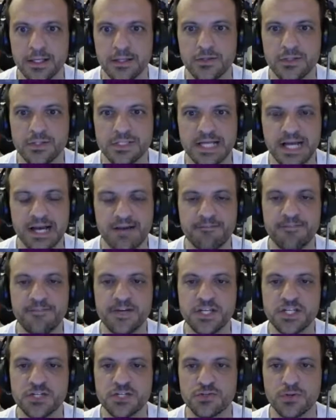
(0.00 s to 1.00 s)
Looks like a
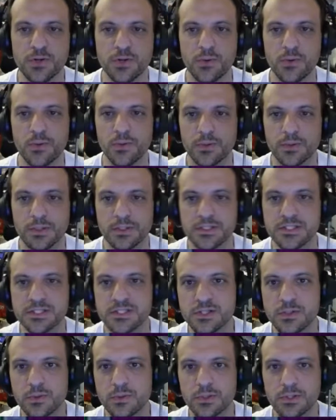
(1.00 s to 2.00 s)
fish troll
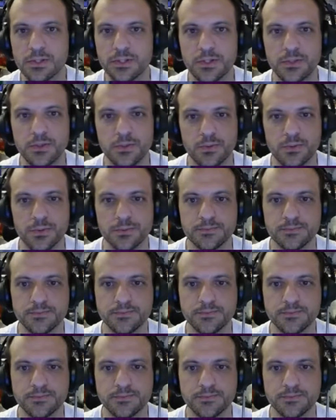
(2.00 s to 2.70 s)
stolen you.